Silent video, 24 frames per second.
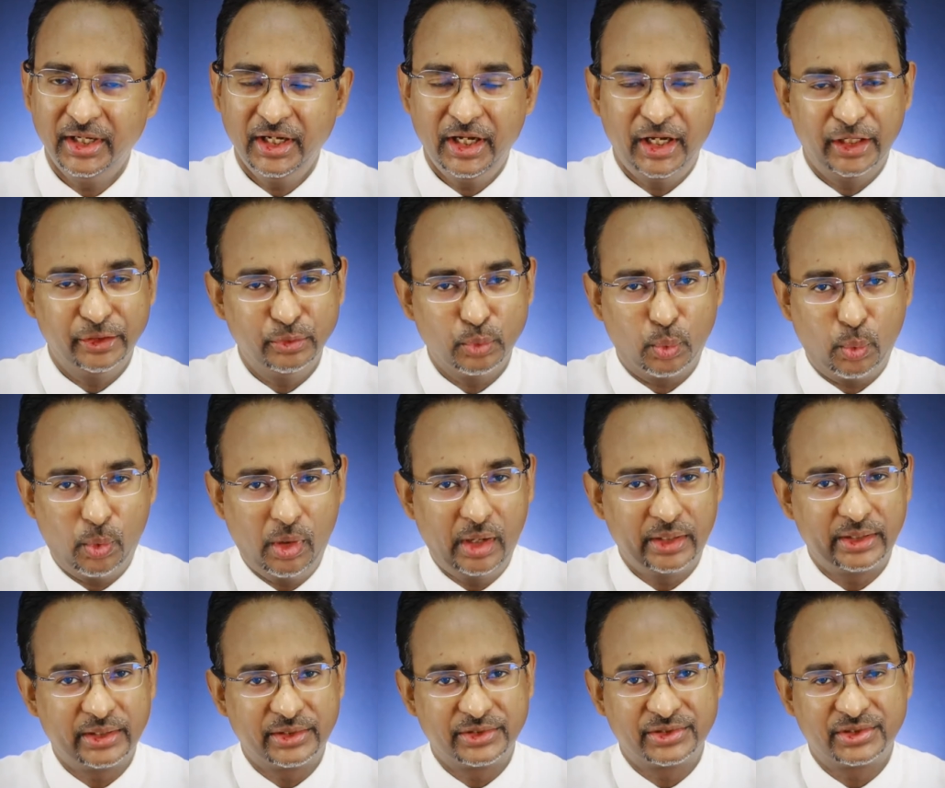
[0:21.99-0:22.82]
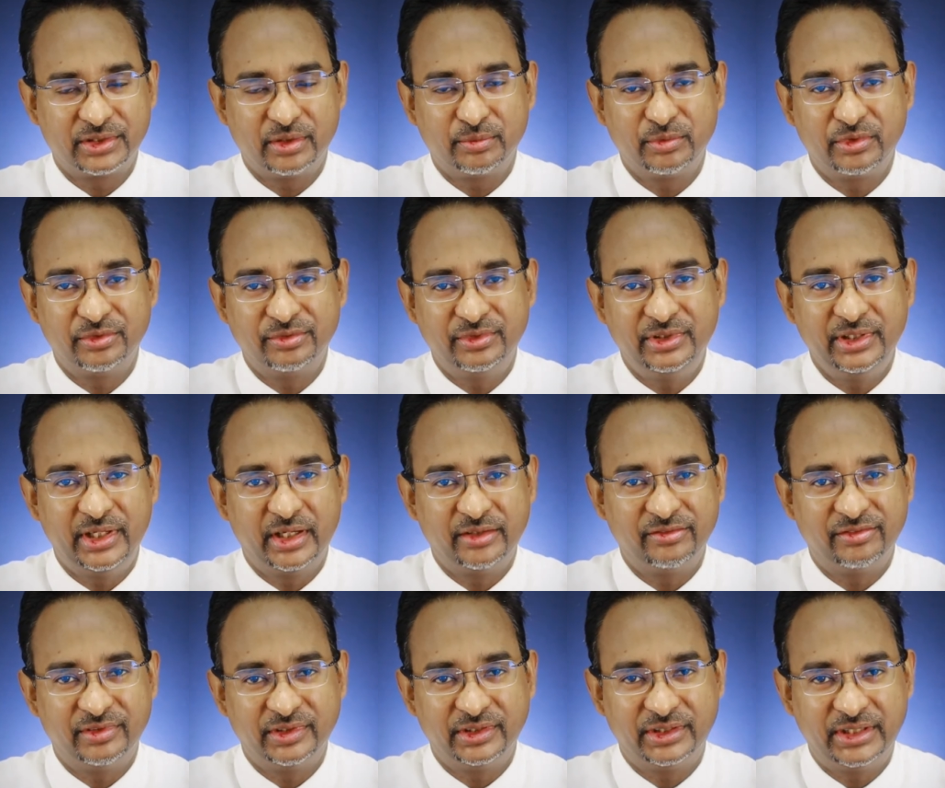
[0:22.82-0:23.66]
and what are some of the
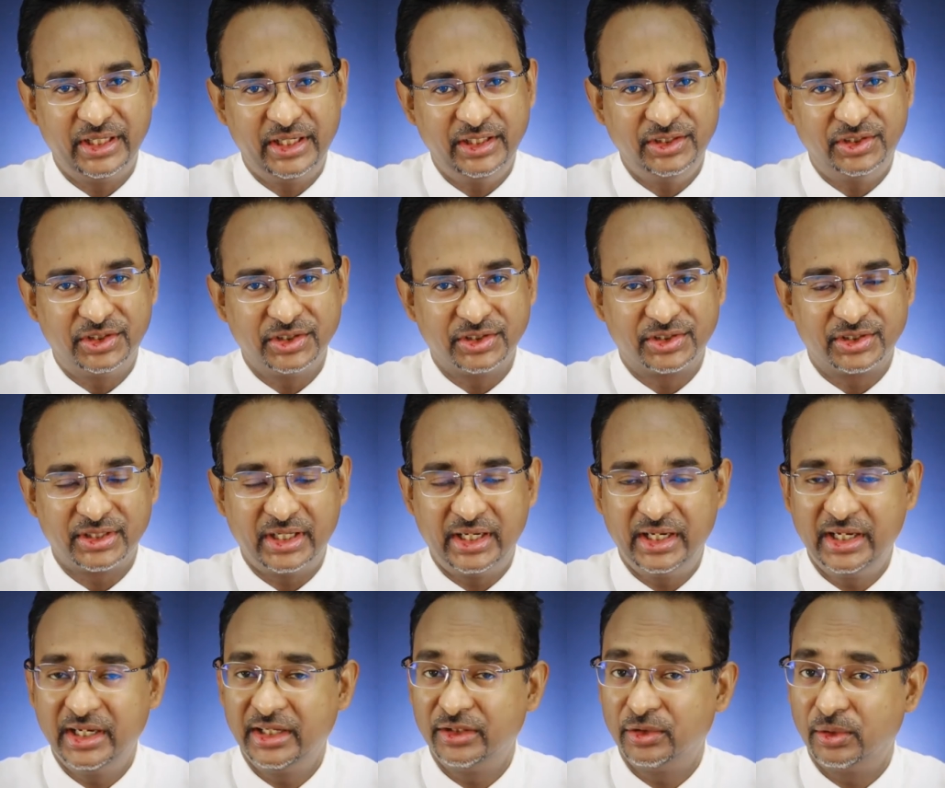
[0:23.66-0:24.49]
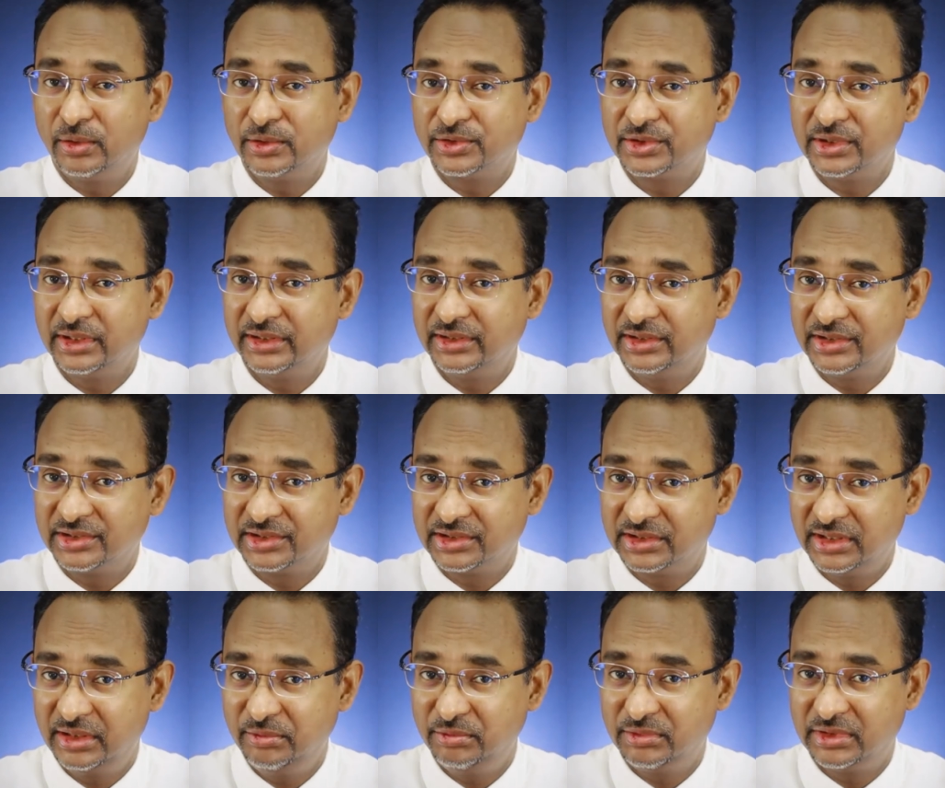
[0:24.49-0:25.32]
advantages, and also at the
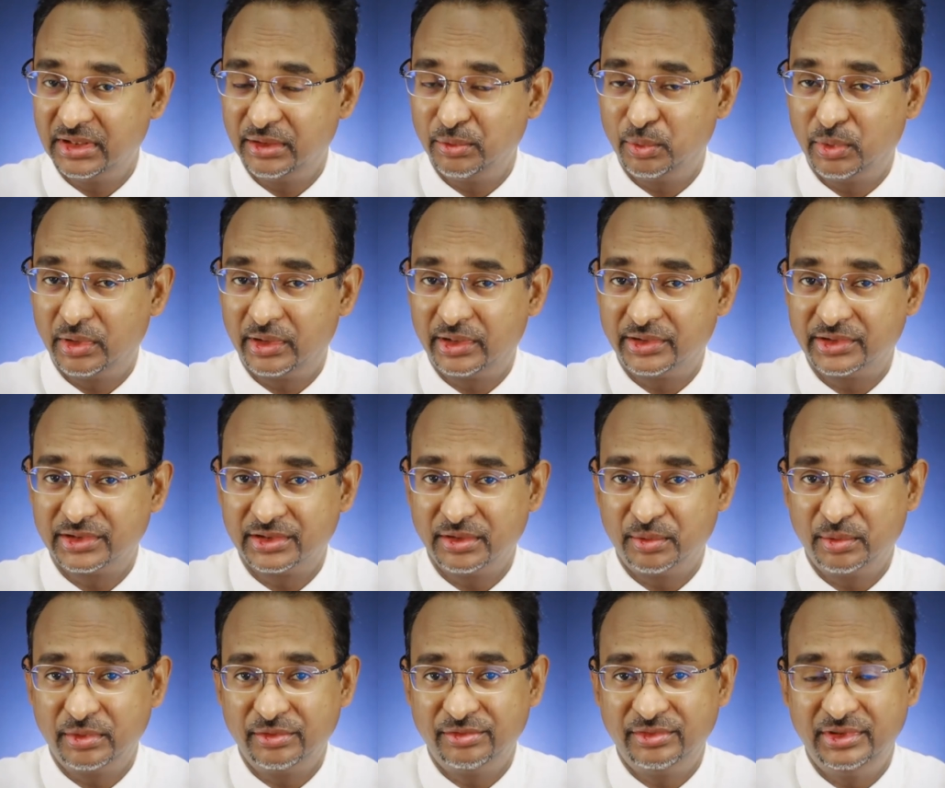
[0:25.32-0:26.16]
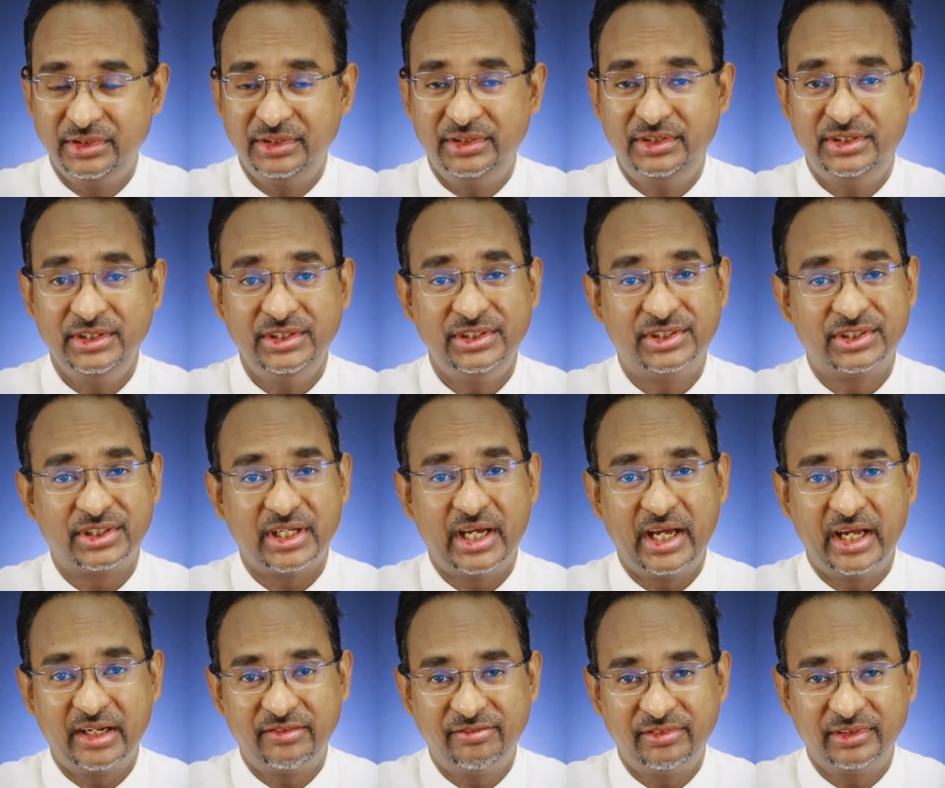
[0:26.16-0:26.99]
same time, what are some of the
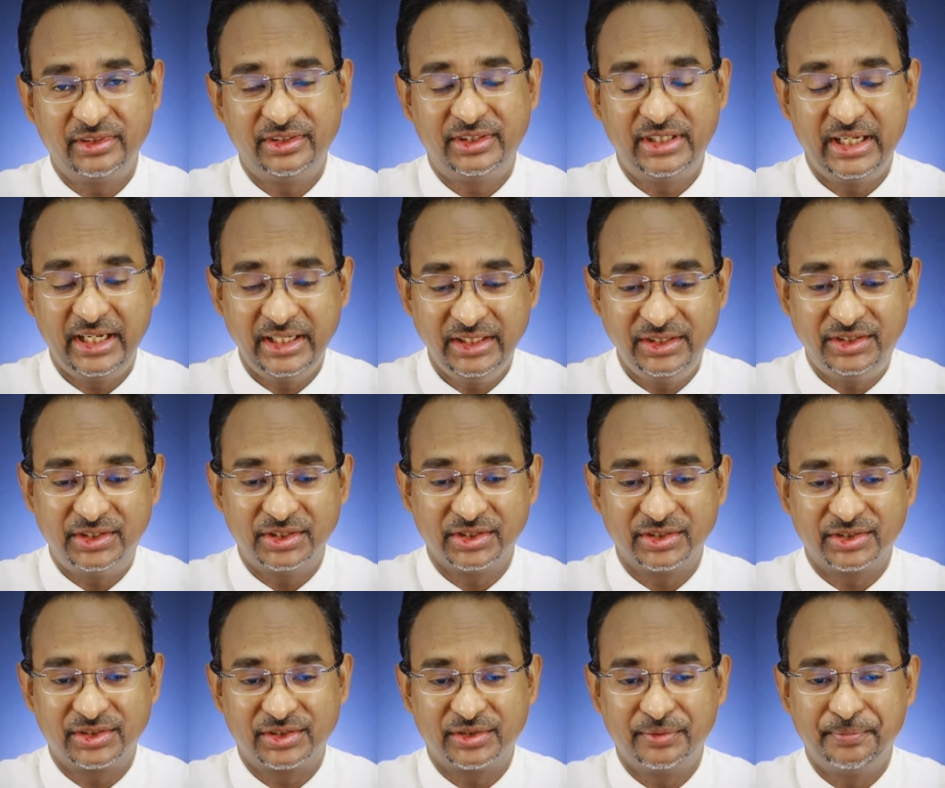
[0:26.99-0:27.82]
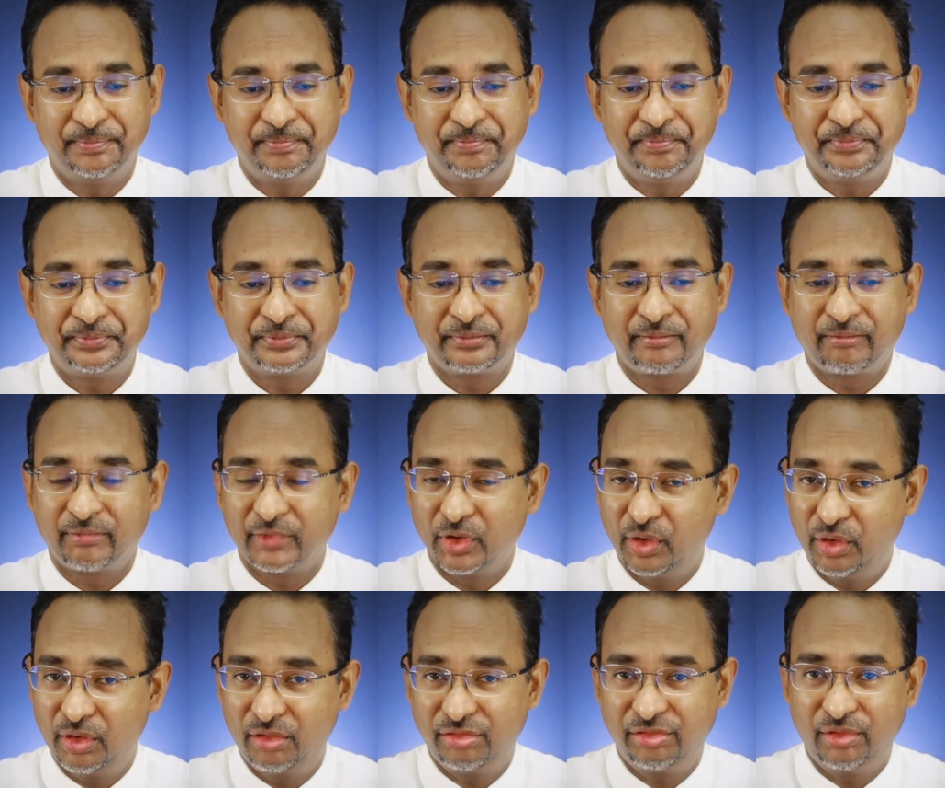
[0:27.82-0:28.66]
disadvantages
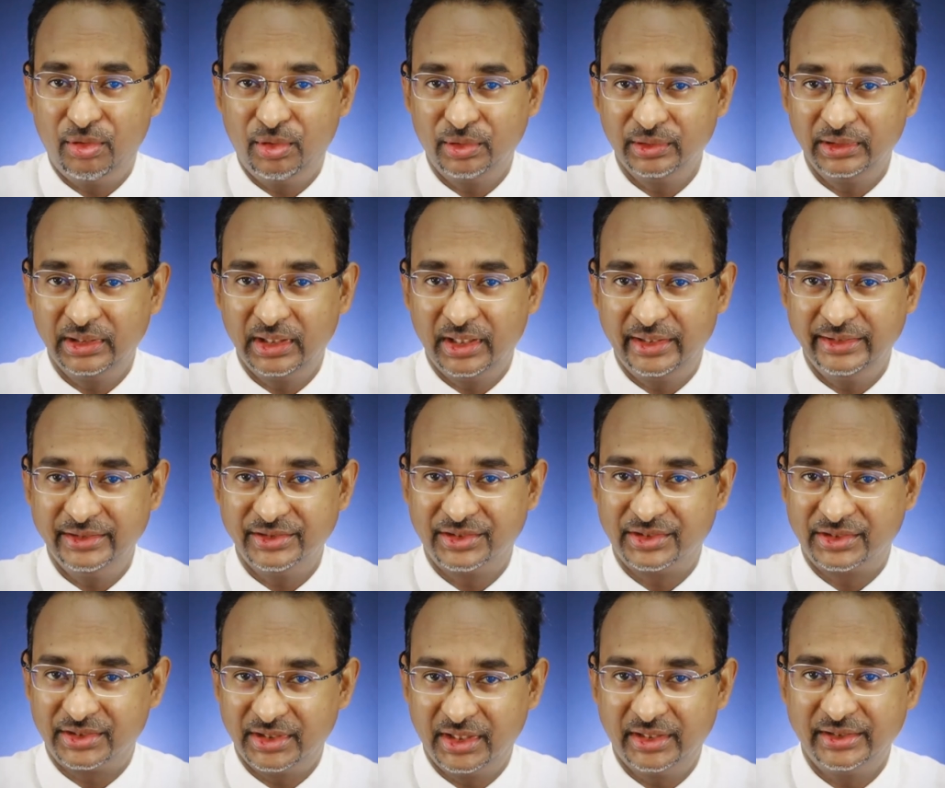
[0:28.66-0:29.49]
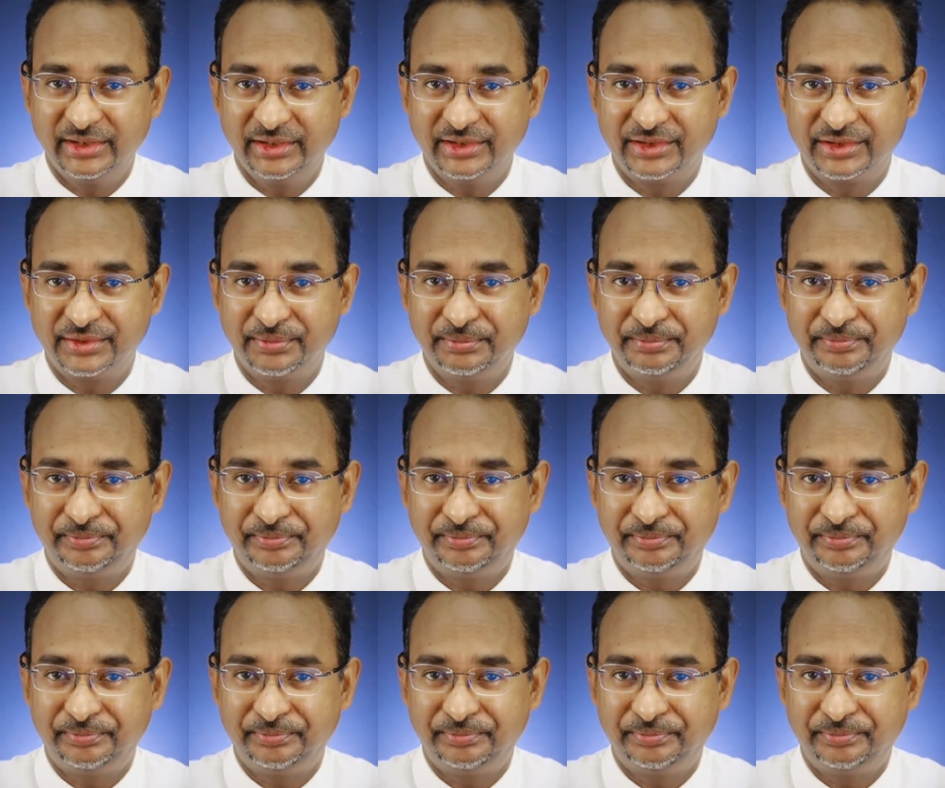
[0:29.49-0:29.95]
of online studies?